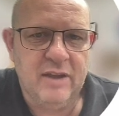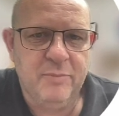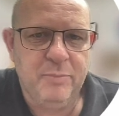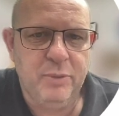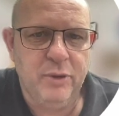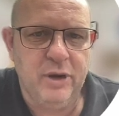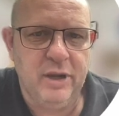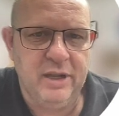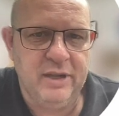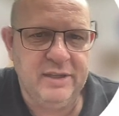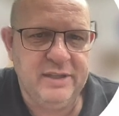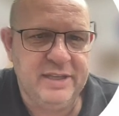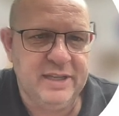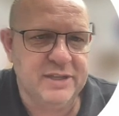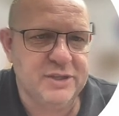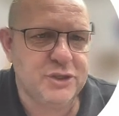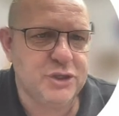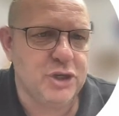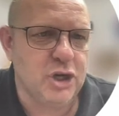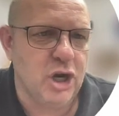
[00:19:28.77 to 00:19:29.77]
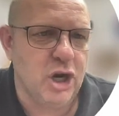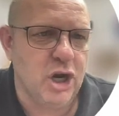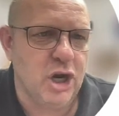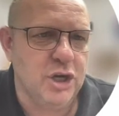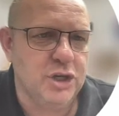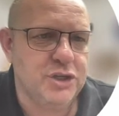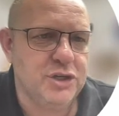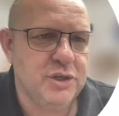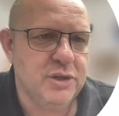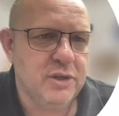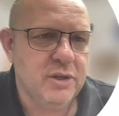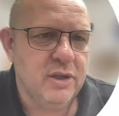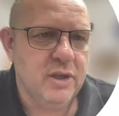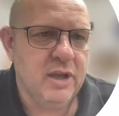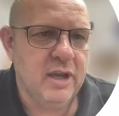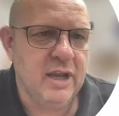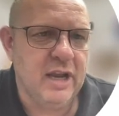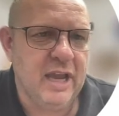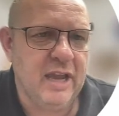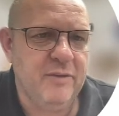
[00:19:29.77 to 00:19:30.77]
put in discharge
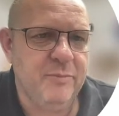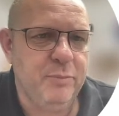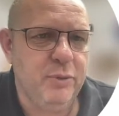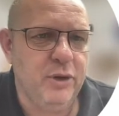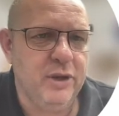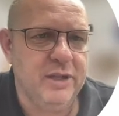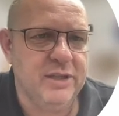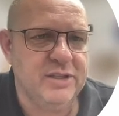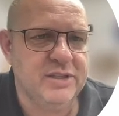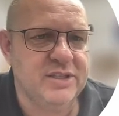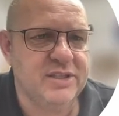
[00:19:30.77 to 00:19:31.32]
and I have put in